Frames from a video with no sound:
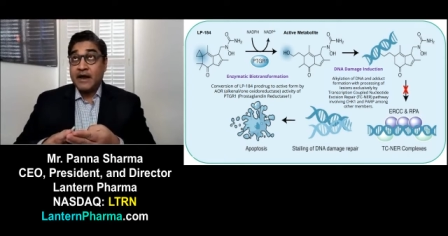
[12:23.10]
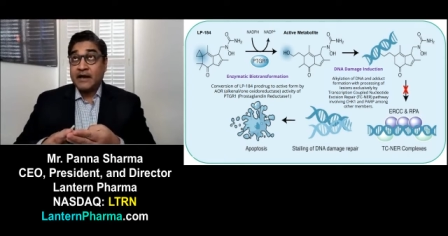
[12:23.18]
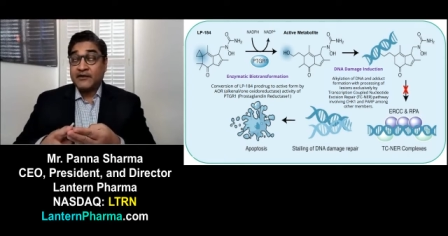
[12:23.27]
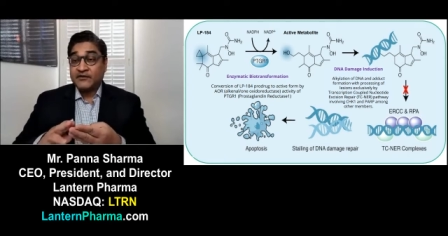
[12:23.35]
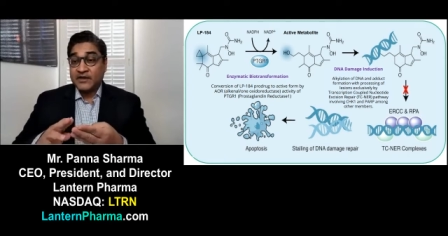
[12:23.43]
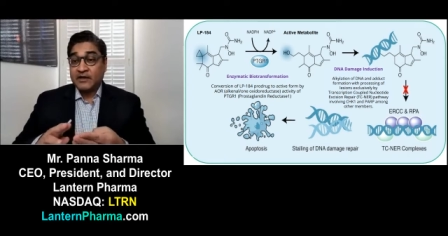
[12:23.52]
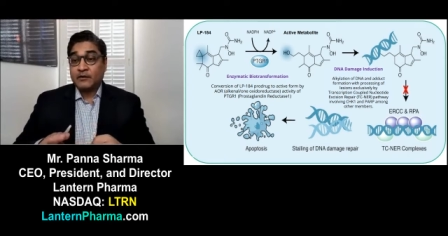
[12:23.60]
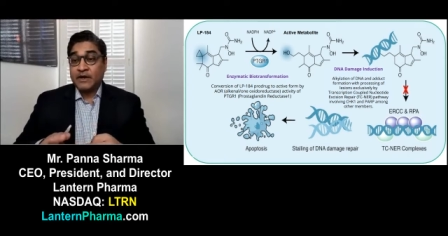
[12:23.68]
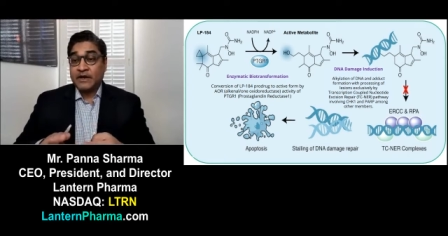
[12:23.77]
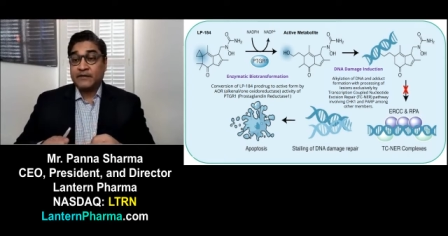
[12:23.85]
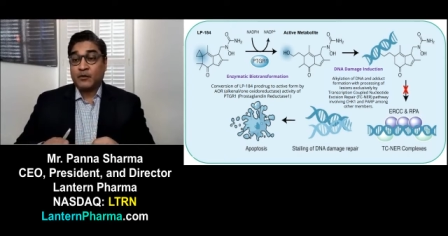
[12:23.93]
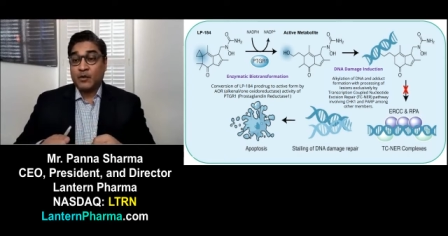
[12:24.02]

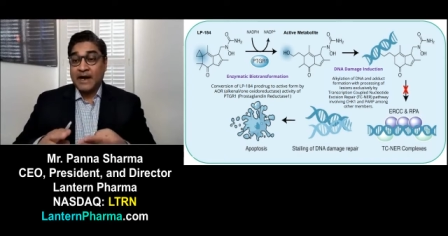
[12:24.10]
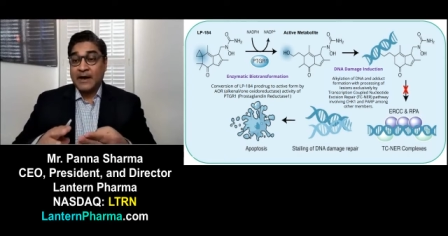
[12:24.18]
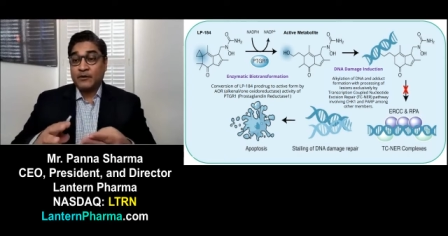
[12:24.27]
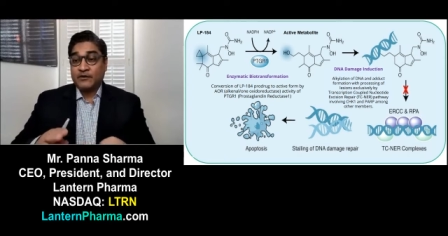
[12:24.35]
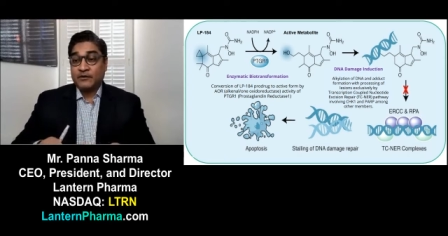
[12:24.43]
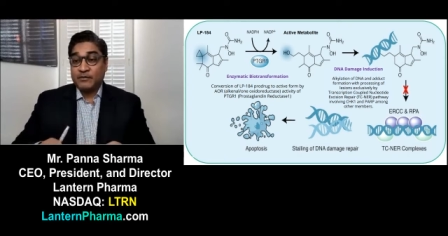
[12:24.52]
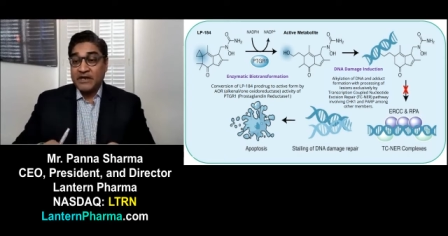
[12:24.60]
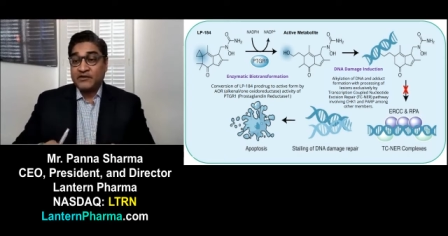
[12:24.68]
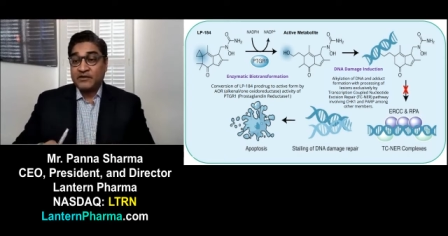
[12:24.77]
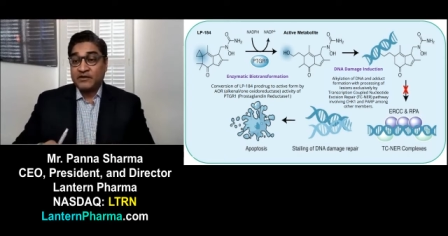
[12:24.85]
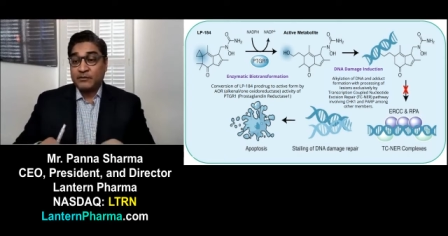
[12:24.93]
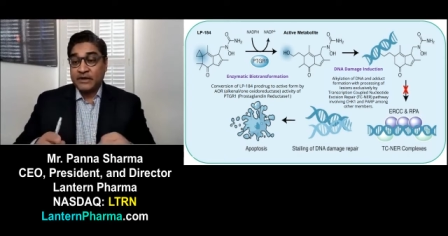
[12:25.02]
accelerate the route to
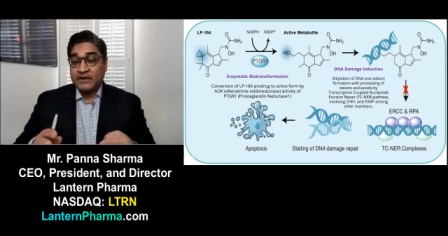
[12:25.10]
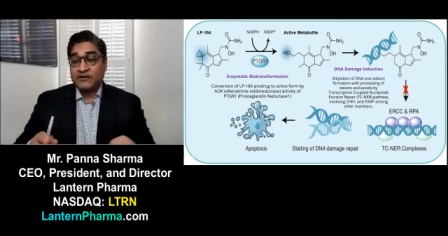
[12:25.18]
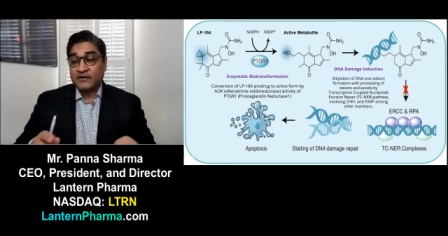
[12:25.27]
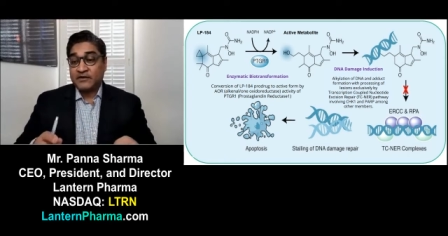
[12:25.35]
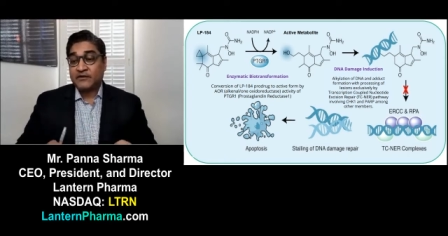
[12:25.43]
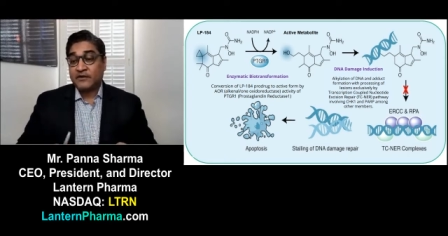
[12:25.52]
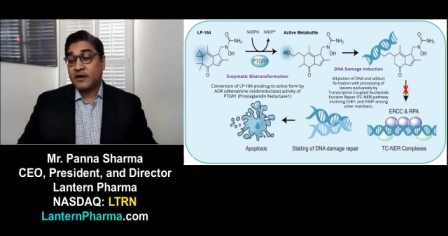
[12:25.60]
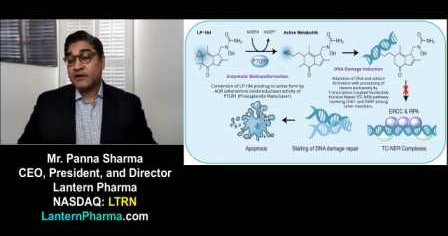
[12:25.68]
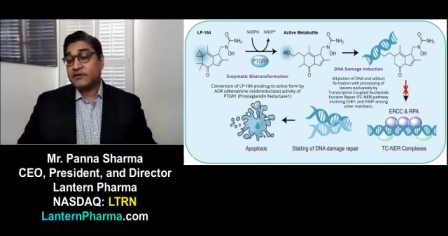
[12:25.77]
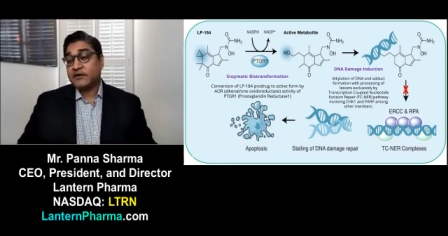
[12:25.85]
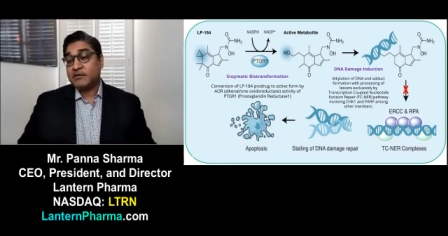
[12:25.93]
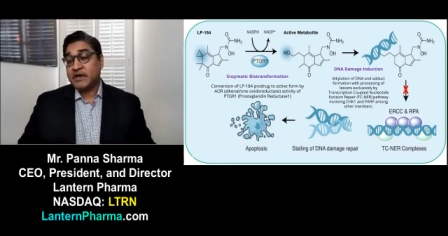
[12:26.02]
patients because since they are
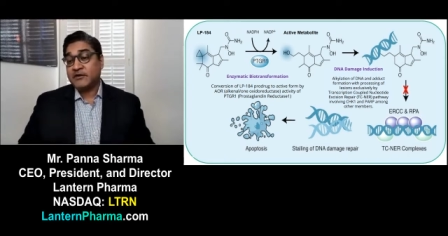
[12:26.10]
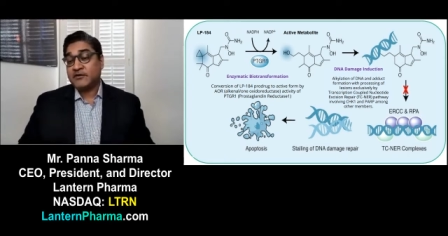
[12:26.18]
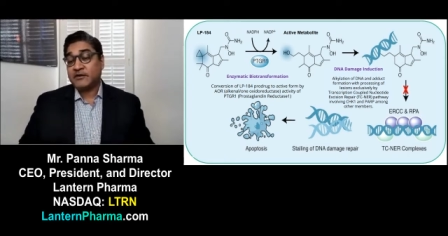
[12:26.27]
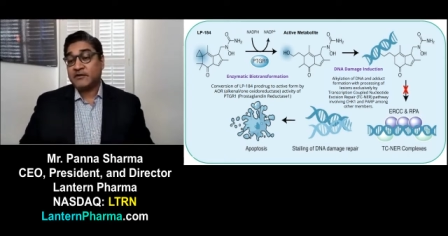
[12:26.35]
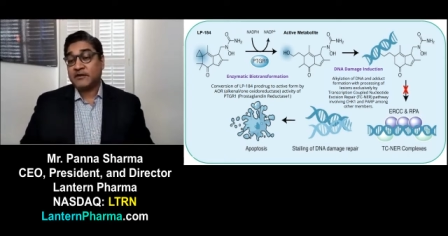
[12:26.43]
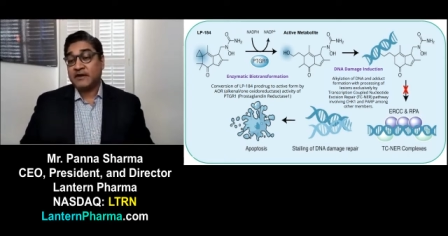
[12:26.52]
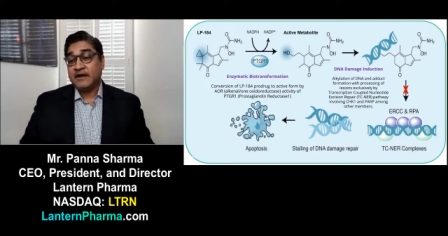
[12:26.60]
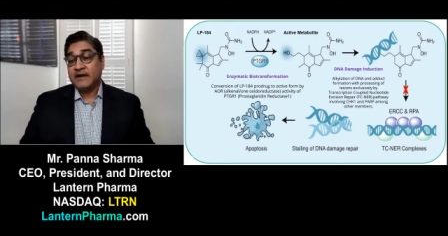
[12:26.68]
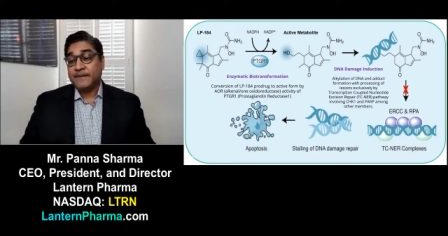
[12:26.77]
seeing patients,